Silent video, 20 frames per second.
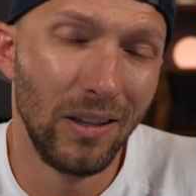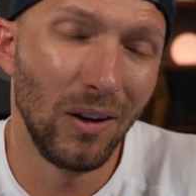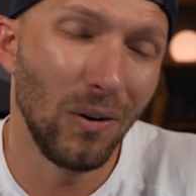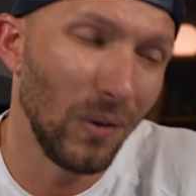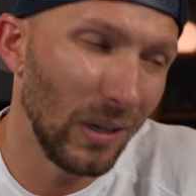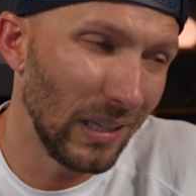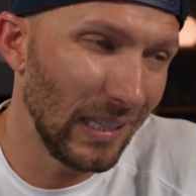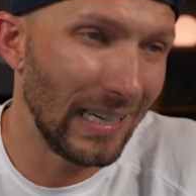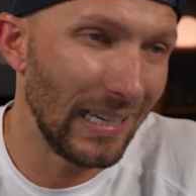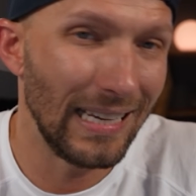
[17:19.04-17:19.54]
There
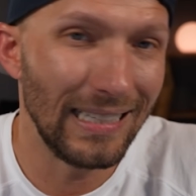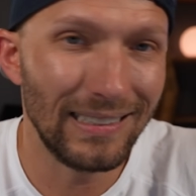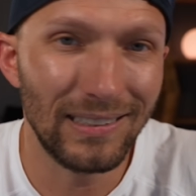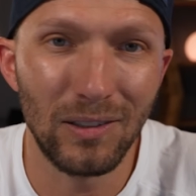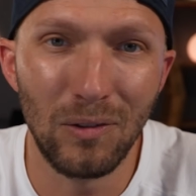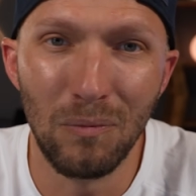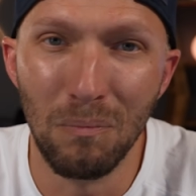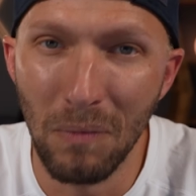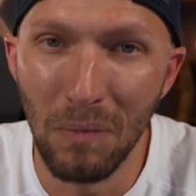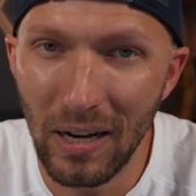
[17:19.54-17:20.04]
really
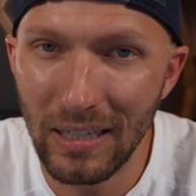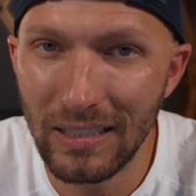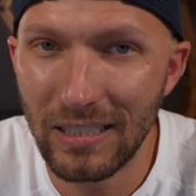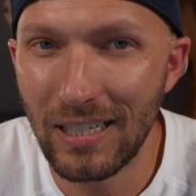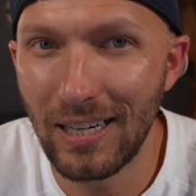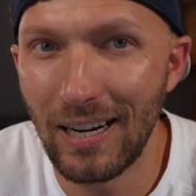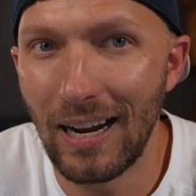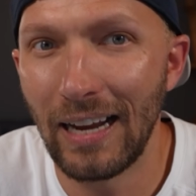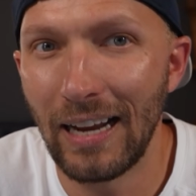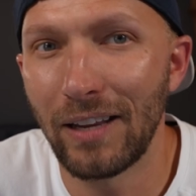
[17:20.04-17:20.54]
isn't
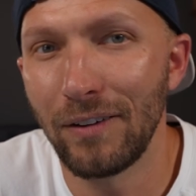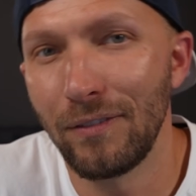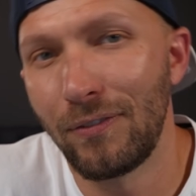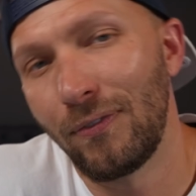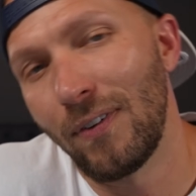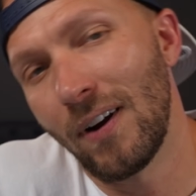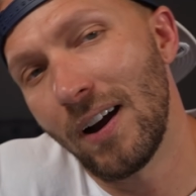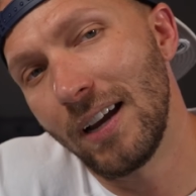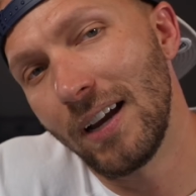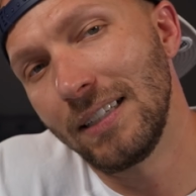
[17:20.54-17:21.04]
much I can
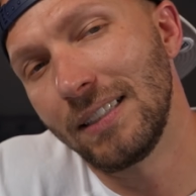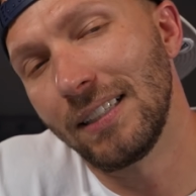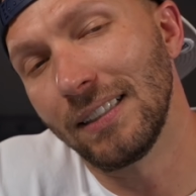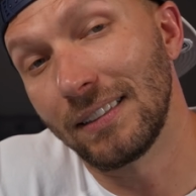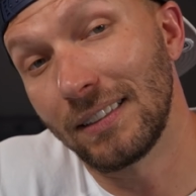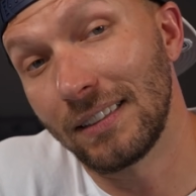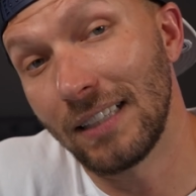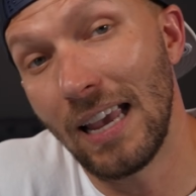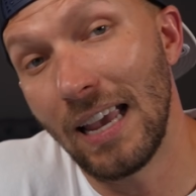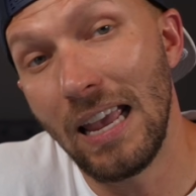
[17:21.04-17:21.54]
find to
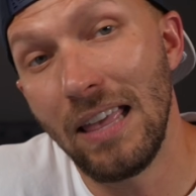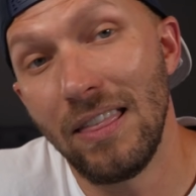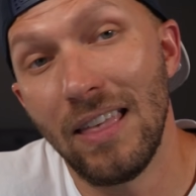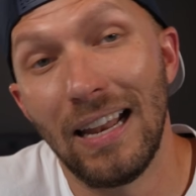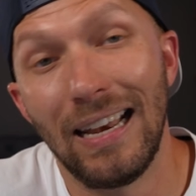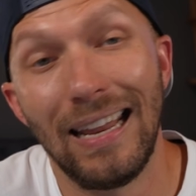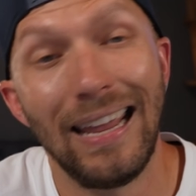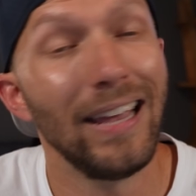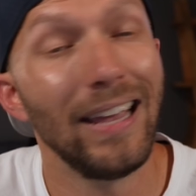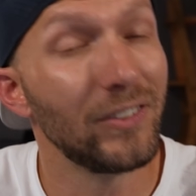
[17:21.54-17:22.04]
say
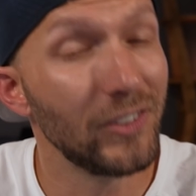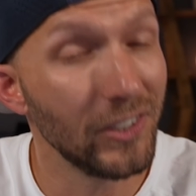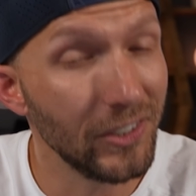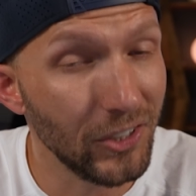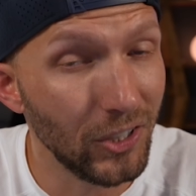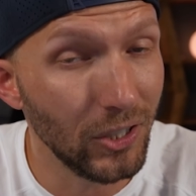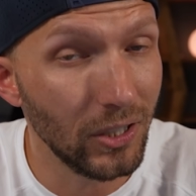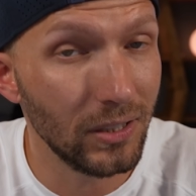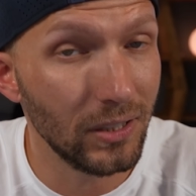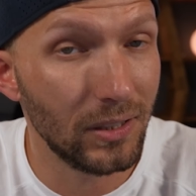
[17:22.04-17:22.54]
that
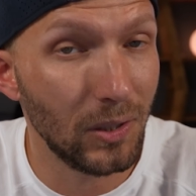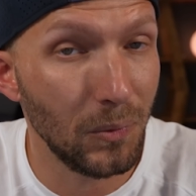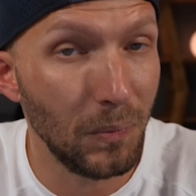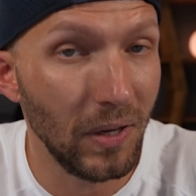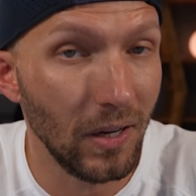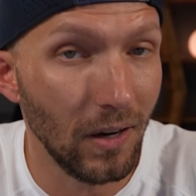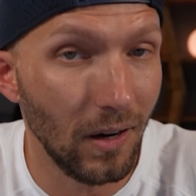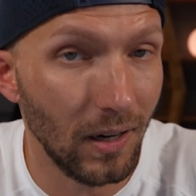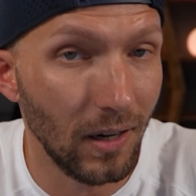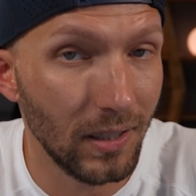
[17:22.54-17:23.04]
isn't good, to
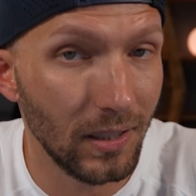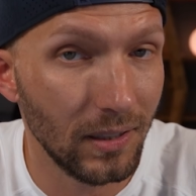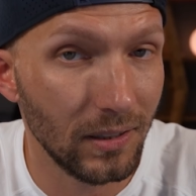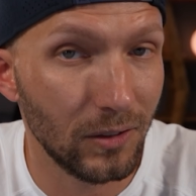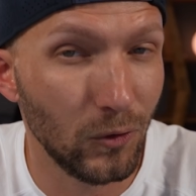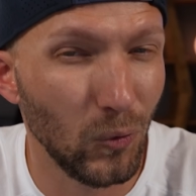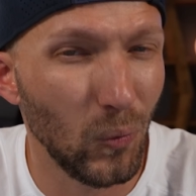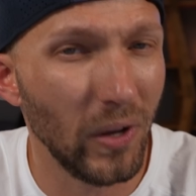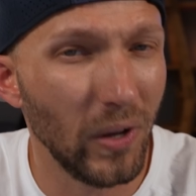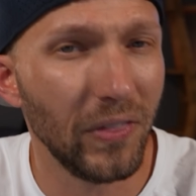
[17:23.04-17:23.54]
be
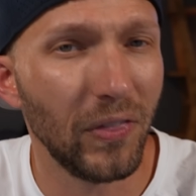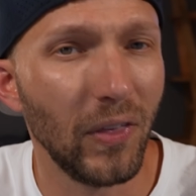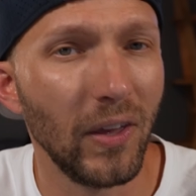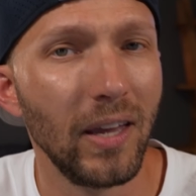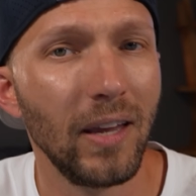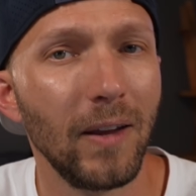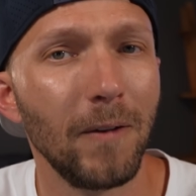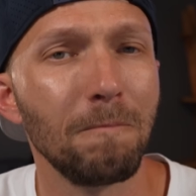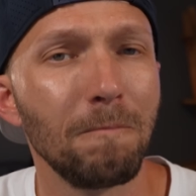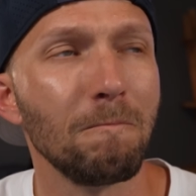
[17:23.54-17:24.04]
honest. One
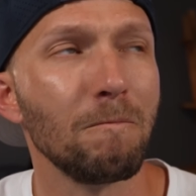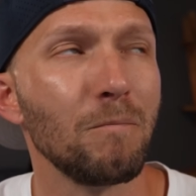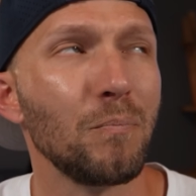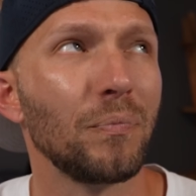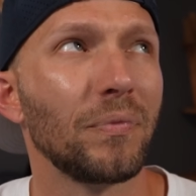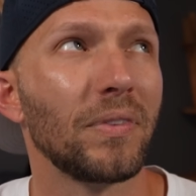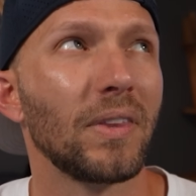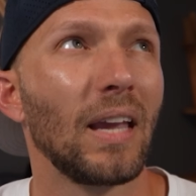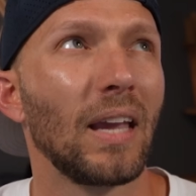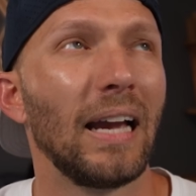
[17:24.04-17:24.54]
thing
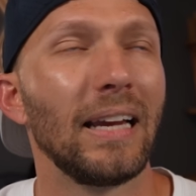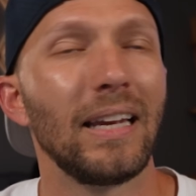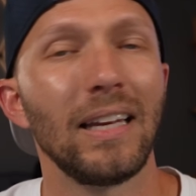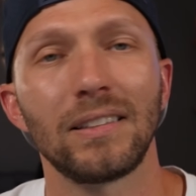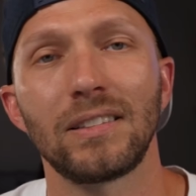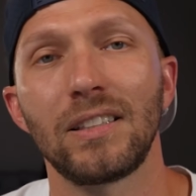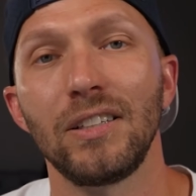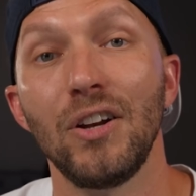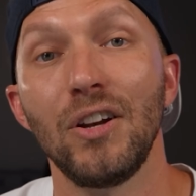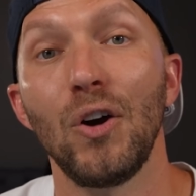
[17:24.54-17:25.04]
I
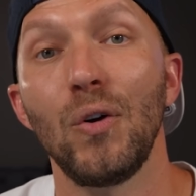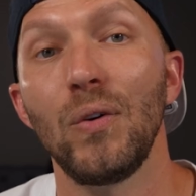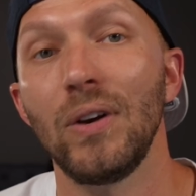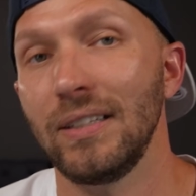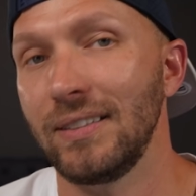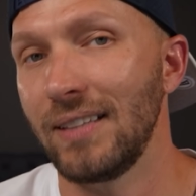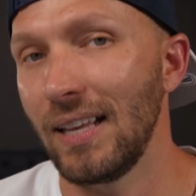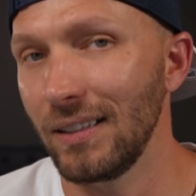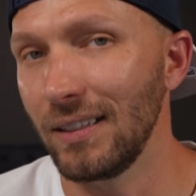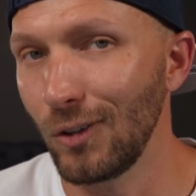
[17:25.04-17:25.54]
guess to note
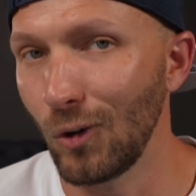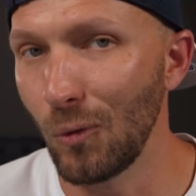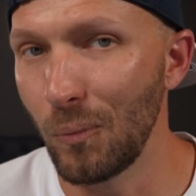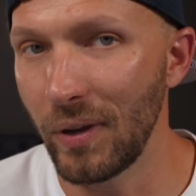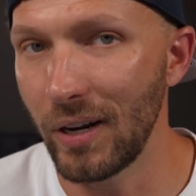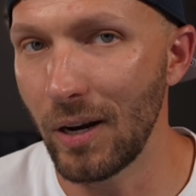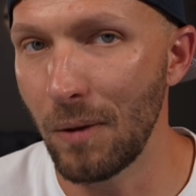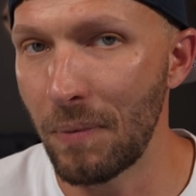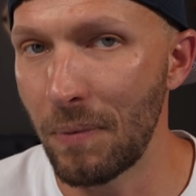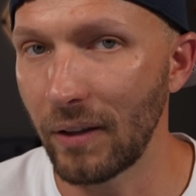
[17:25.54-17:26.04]
is that little
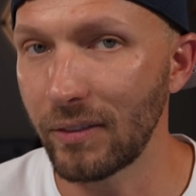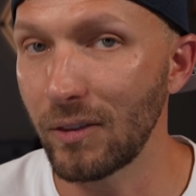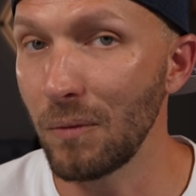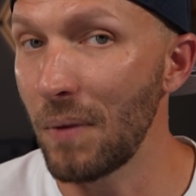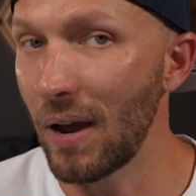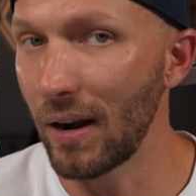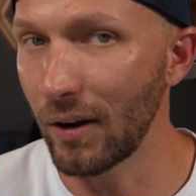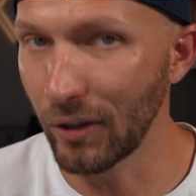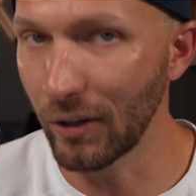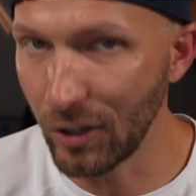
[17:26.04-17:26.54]
bit about the
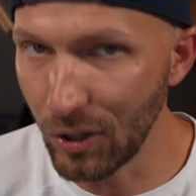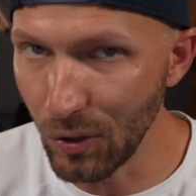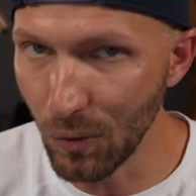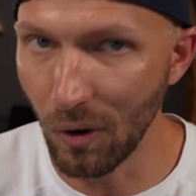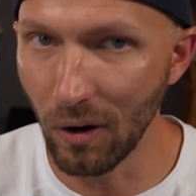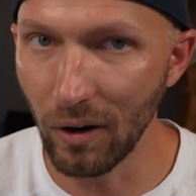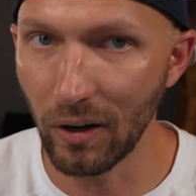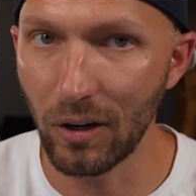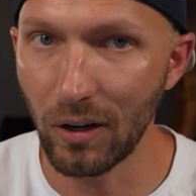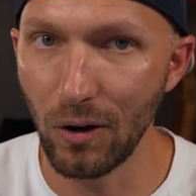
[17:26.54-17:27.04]
Matter
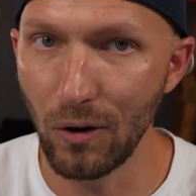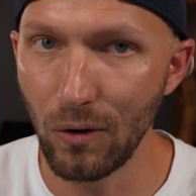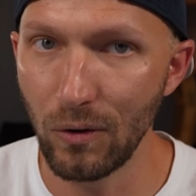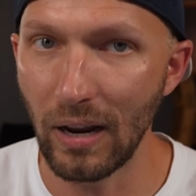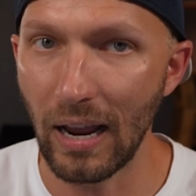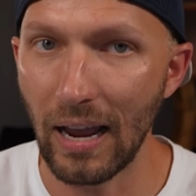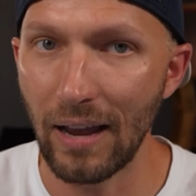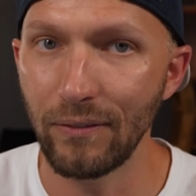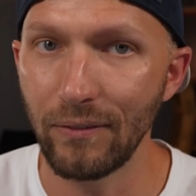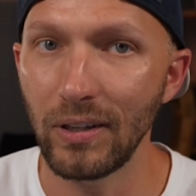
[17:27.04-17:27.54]
QR code
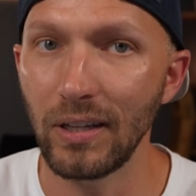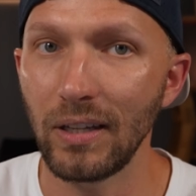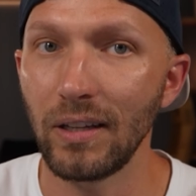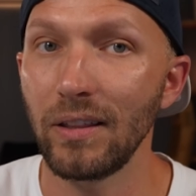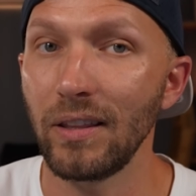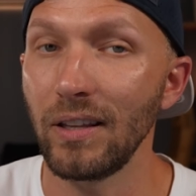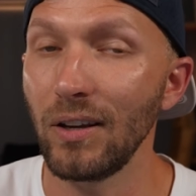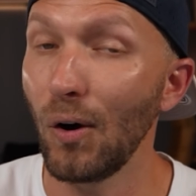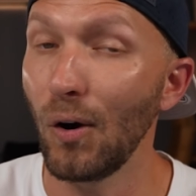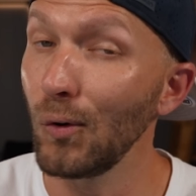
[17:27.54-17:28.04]

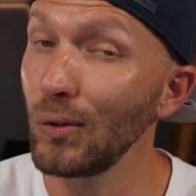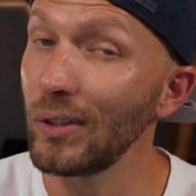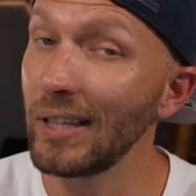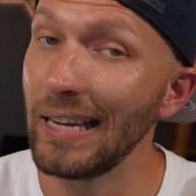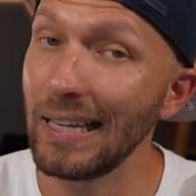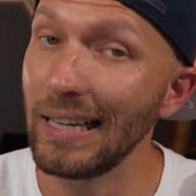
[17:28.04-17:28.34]
having the only